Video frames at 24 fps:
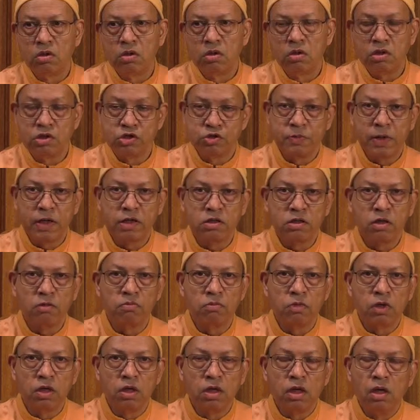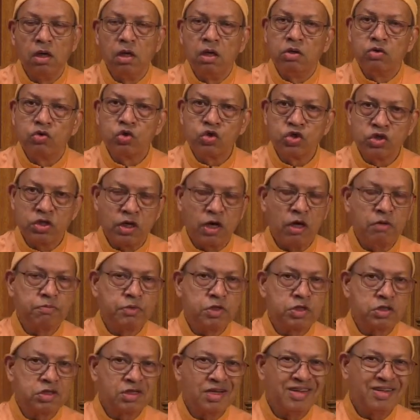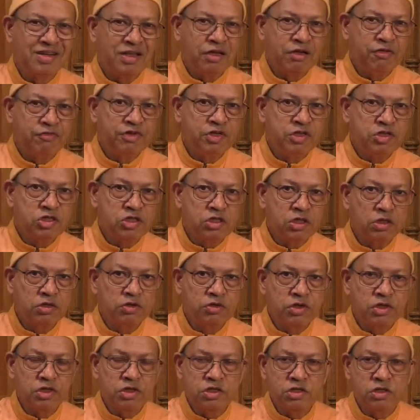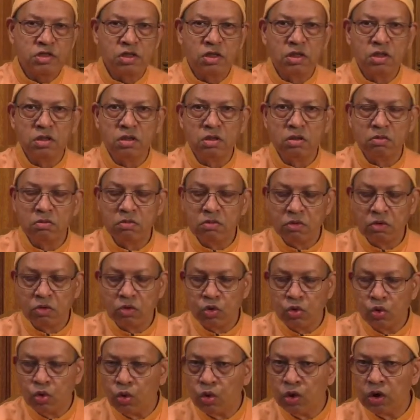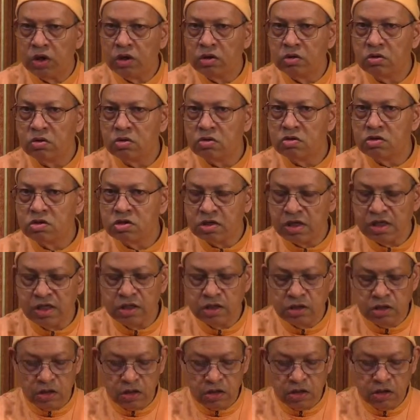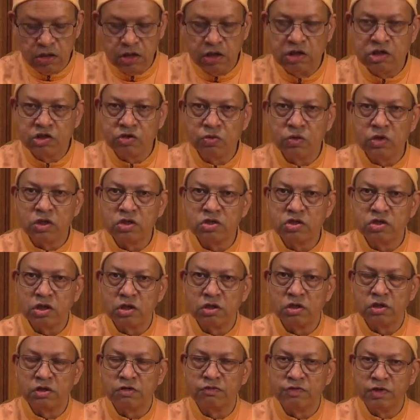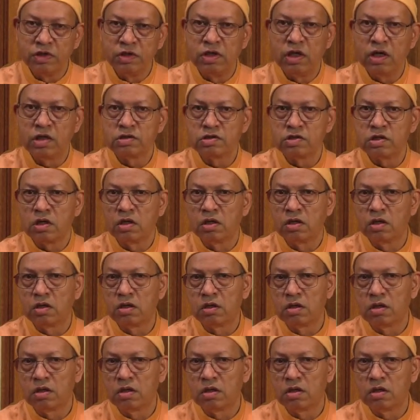respect him. So Sri Ramakrishna had evinced interest in going to see Ishwar Chandra Vidyasagar.